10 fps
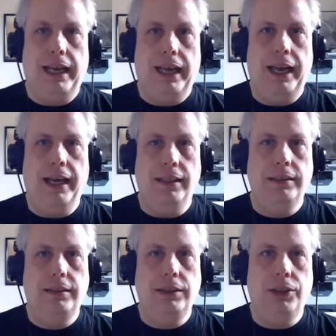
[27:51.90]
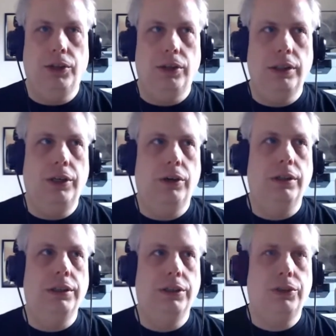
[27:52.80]
and you're you're
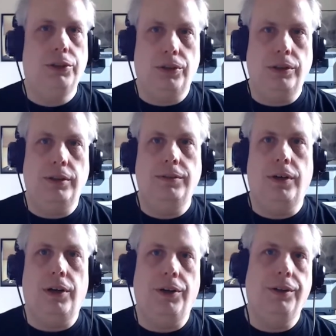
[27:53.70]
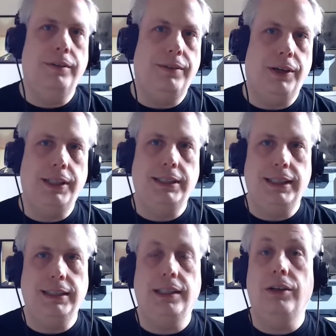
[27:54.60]
in control of all the various
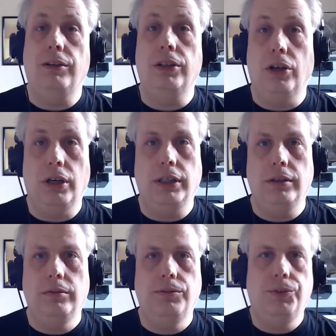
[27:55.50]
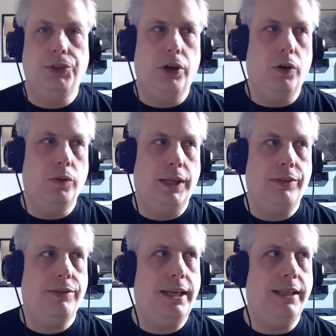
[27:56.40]
things that are recurring so
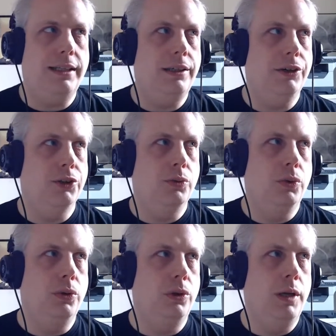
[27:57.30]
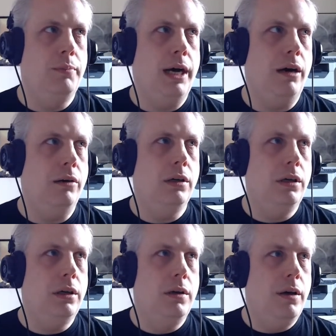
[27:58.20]
let's say that there's a rule about
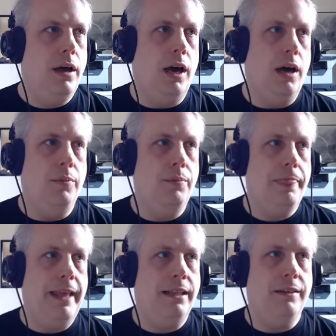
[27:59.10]
um, at